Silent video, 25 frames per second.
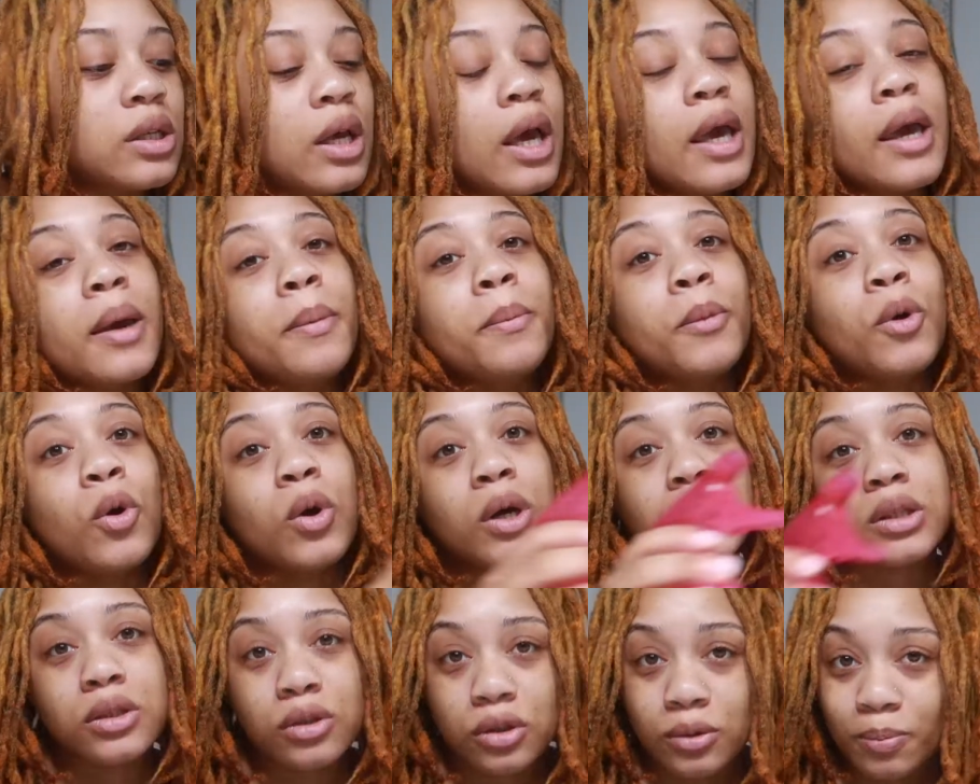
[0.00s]
and I'm
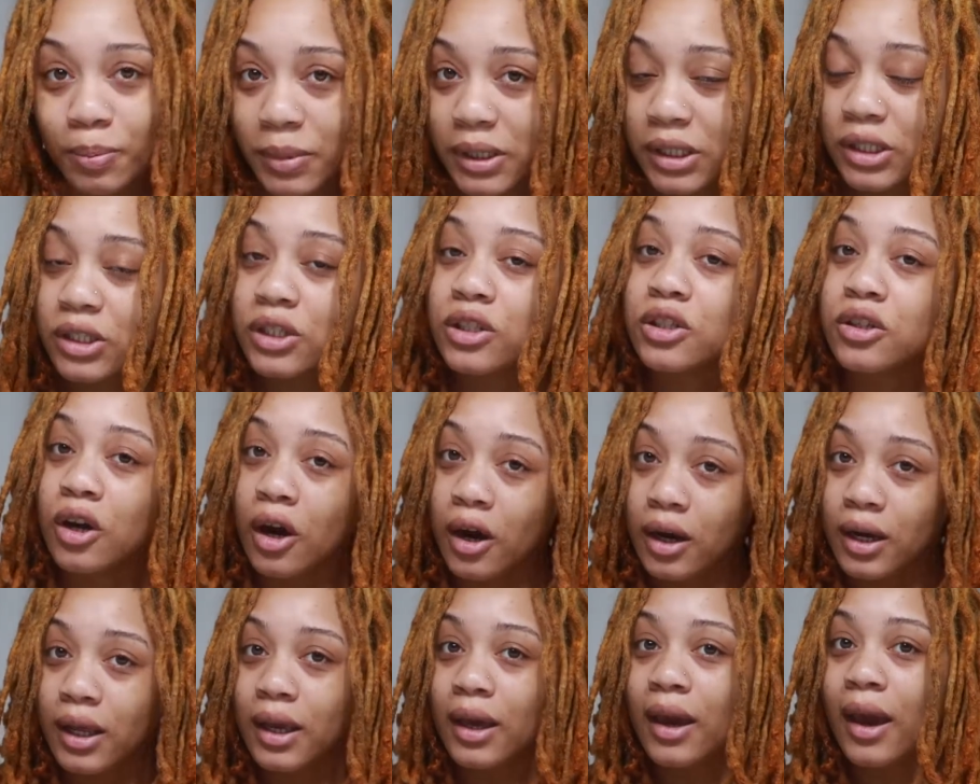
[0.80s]
going to be
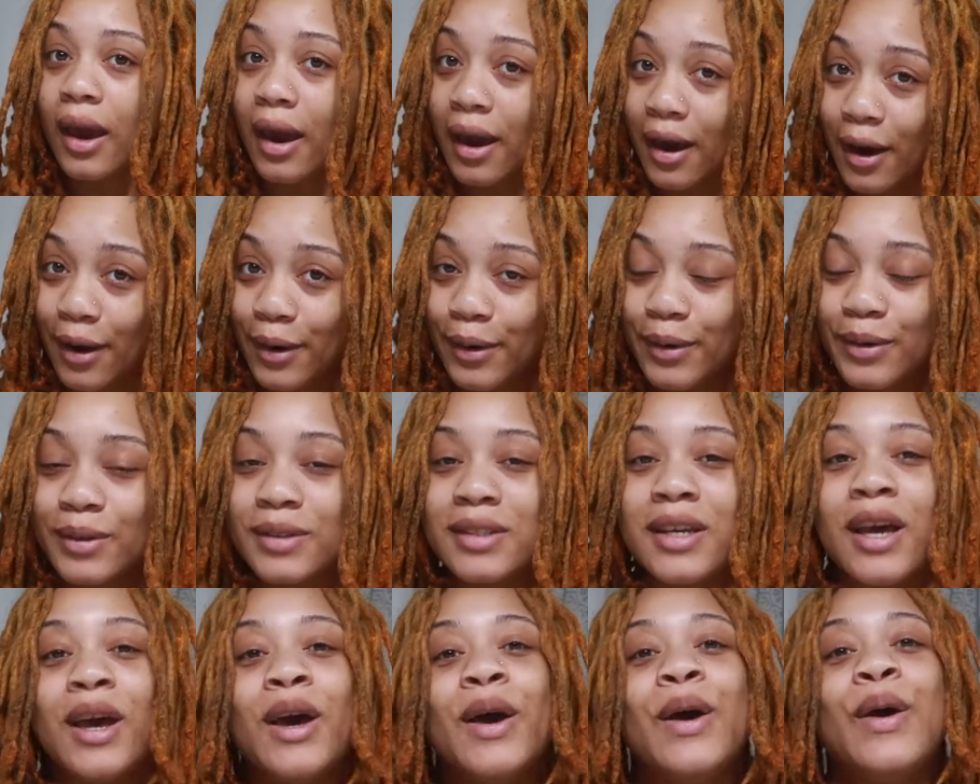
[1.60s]
starting out
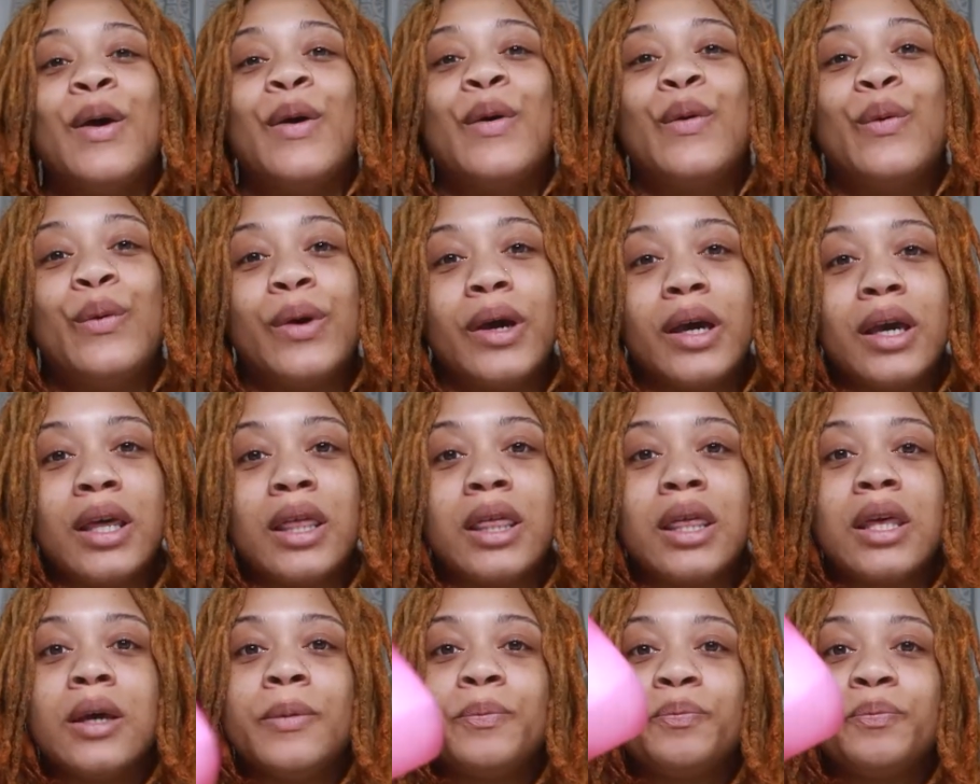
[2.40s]
with